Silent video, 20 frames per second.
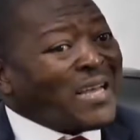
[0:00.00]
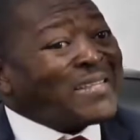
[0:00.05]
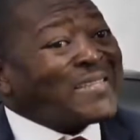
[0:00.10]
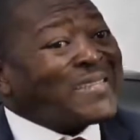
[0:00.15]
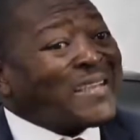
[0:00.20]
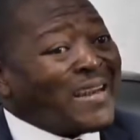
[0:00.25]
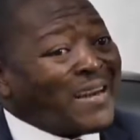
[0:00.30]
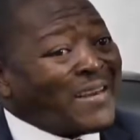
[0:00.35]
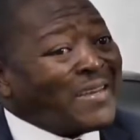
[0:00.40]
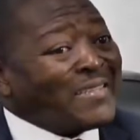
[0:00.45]

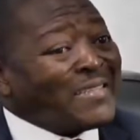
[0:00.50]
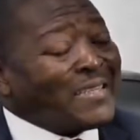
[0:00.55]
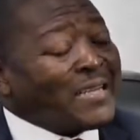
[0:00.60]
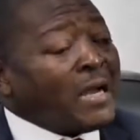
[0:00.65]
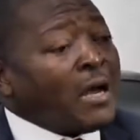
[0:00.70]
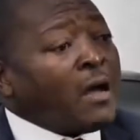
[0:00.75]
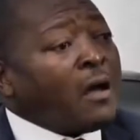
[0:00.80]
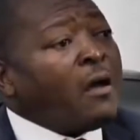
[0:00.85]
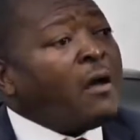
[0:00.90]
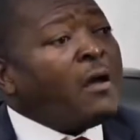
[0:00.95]
as
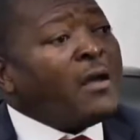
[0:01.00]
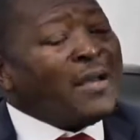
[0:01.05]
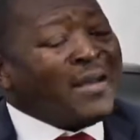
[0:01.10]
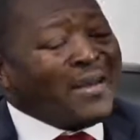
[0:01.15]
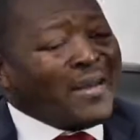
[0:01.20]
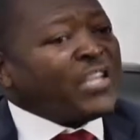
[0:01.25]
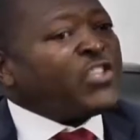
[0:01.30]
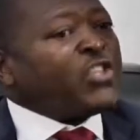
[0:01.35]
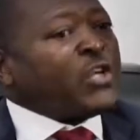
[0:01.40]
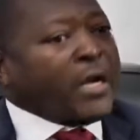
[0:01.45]
critical
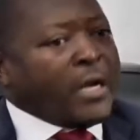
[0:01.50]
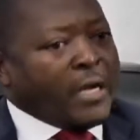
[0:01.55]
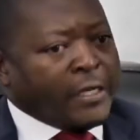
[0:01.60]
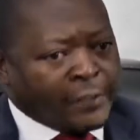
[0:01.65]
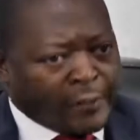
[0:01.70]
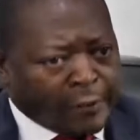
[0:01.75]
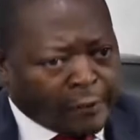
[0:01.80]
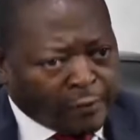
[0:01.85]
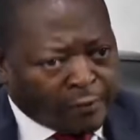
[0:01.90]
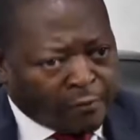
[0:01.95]
national
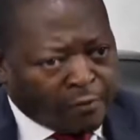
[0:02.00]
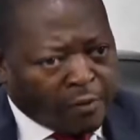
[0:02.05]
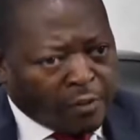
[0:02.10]
asset.